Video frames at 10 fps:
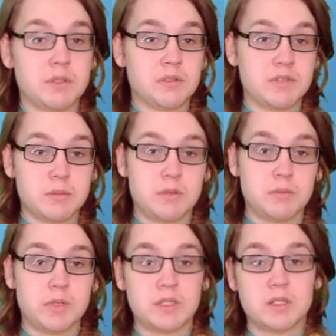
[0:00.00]
the rhythm on
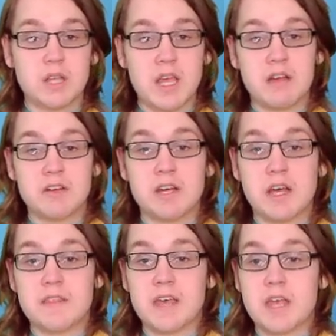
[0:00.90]
one area,
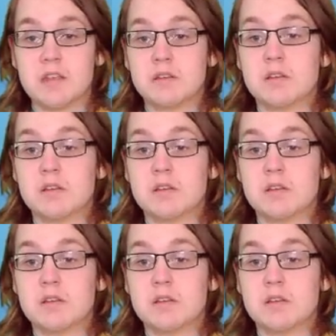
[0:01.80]
and then